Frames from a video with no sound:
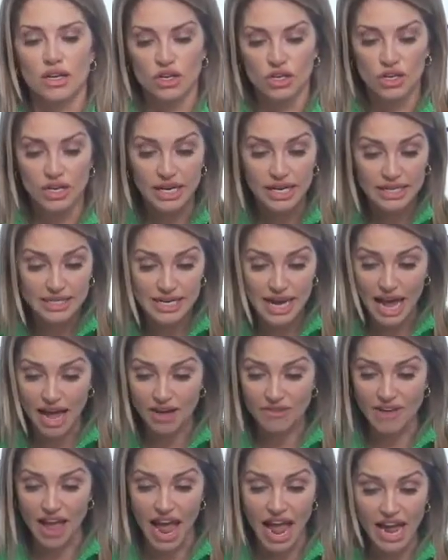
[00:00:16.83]
You need to
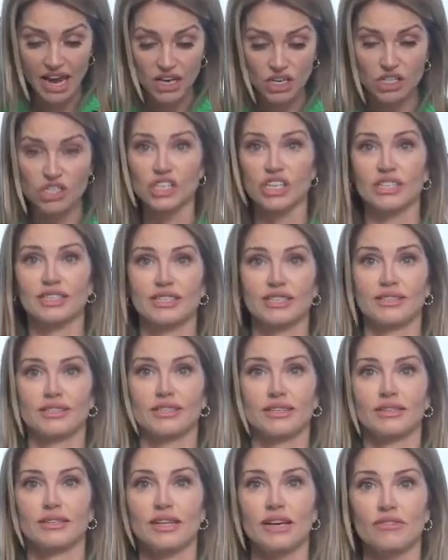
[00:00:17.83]
have energy to
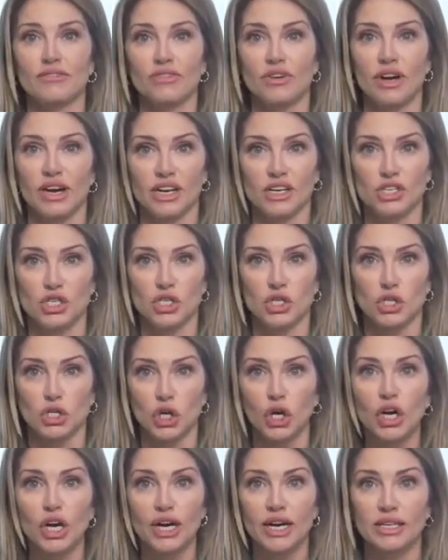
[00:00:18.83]
deliver
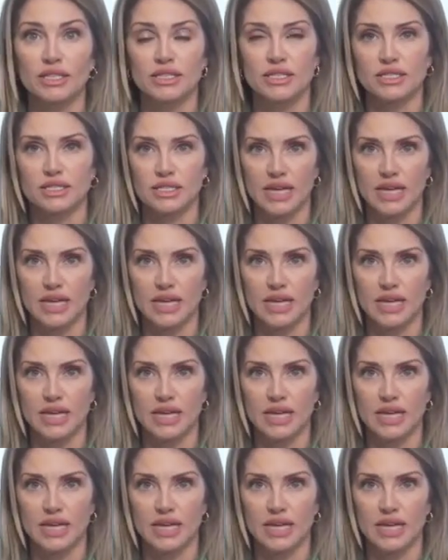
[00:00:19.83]
endurance,